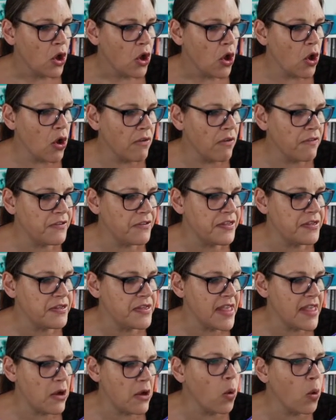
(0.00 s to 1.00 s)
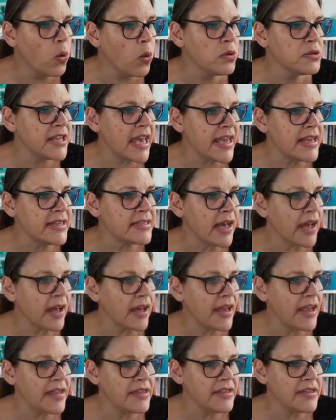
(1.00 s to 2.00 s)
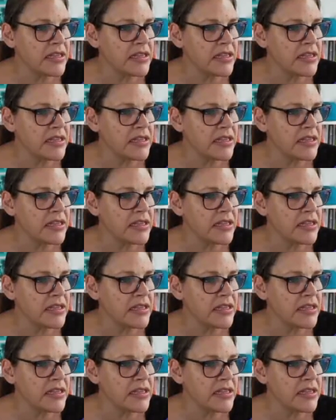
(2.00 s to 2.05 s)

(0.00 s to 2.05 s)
of all data in these